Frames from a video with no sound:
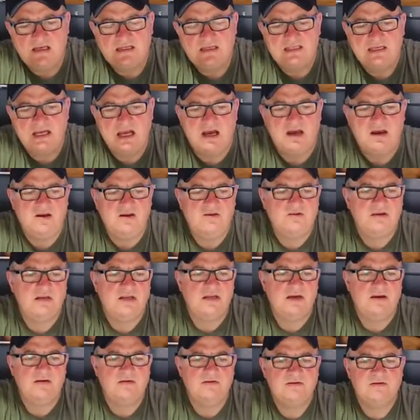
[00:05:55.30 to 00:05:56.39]
So you
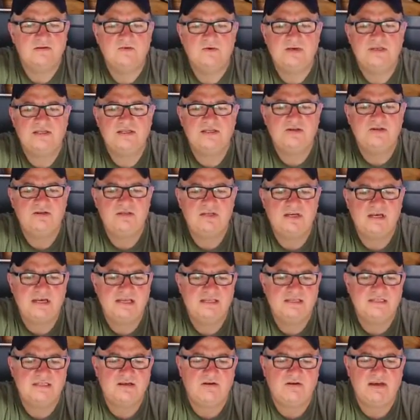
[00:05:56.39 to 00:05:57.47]
know it's always good that
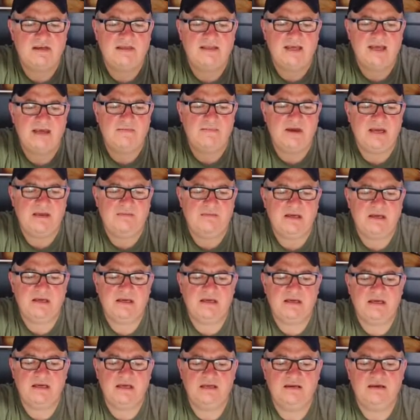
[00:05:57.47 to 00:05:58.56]
inside there maybe
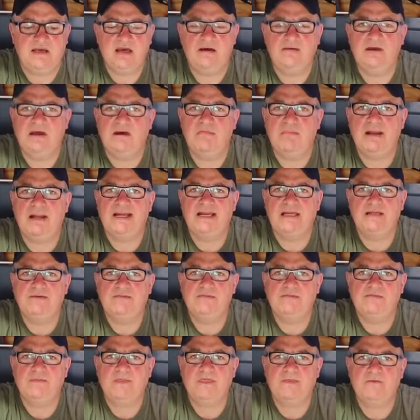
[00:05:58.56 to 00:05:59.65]
you get a bit of
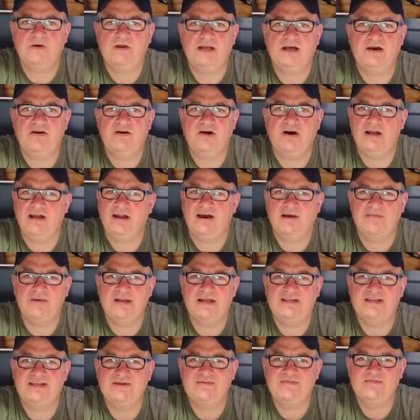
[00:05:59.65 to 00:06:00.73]
blendum. We know I like
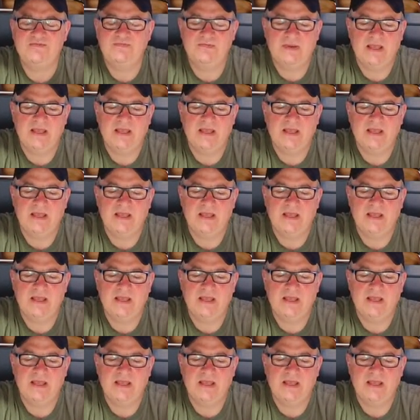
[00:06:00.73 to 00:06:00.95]
blendum.